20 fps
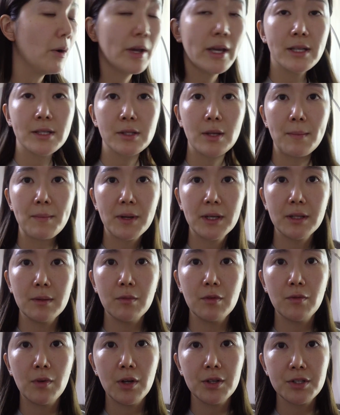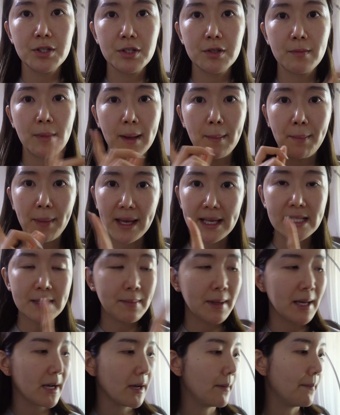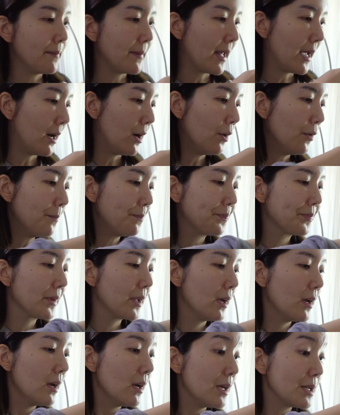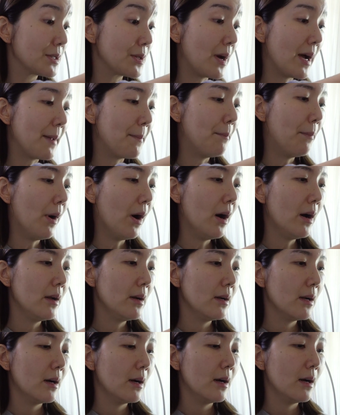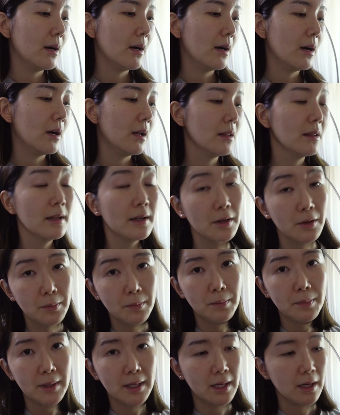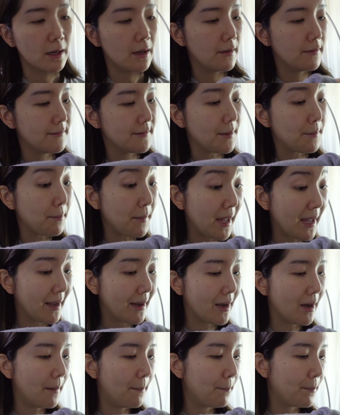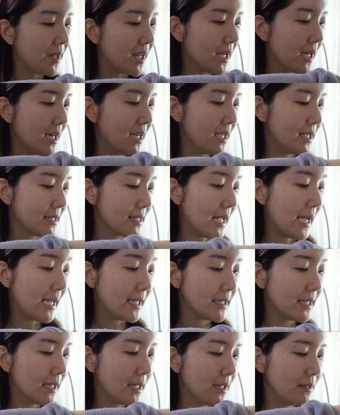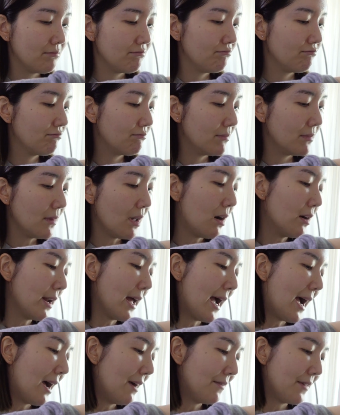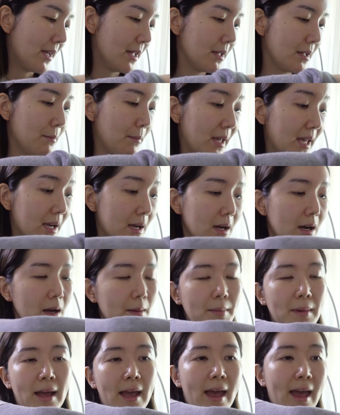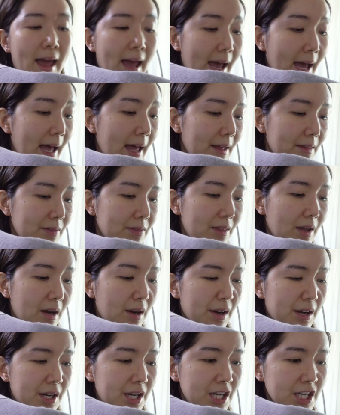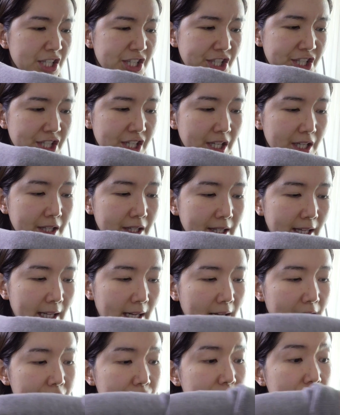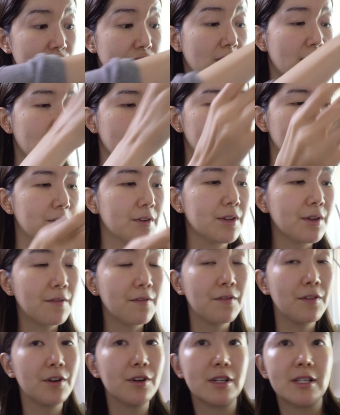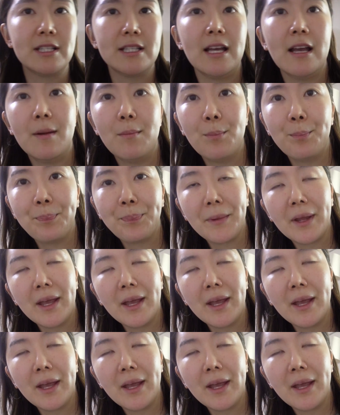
Okay, so I'm gonna move on to my base makeup now. So I bought a little bit of the makeup because I did not have any makeup. And the cushion that I tried for the first time